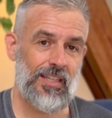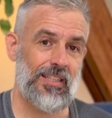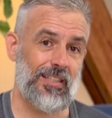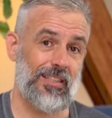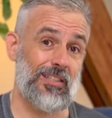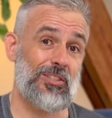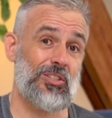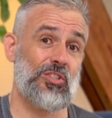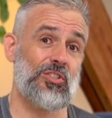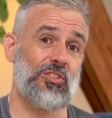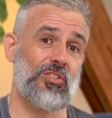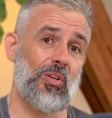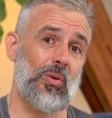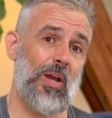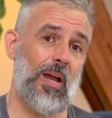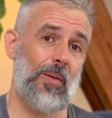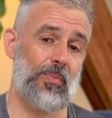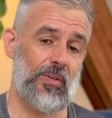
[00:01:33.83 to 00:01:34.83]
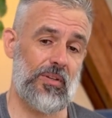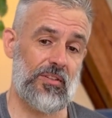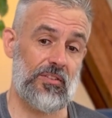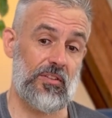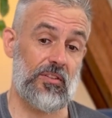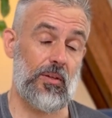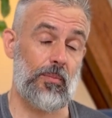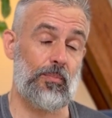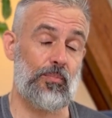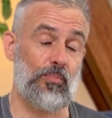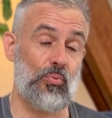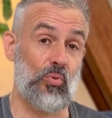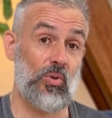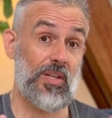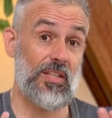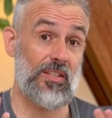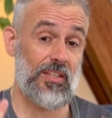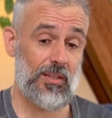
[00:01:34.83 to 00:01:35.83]
And it just so happened that the
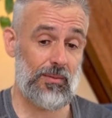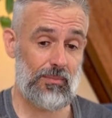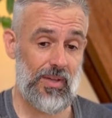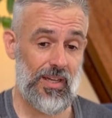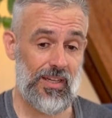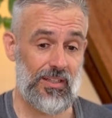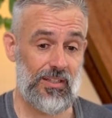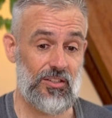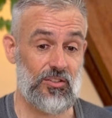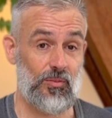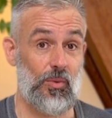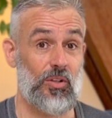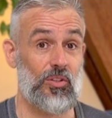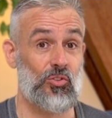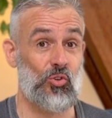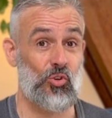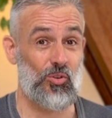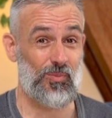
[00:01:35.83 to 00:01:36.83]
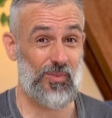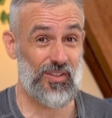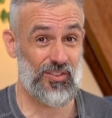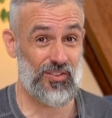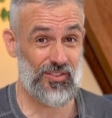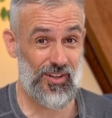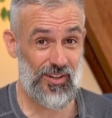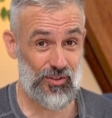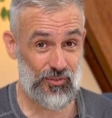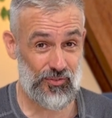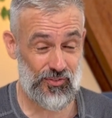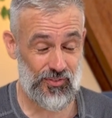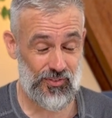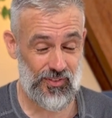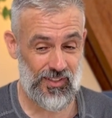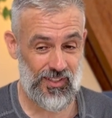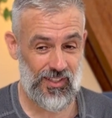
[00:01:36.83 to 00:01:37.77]
breathing mechanism I taught myself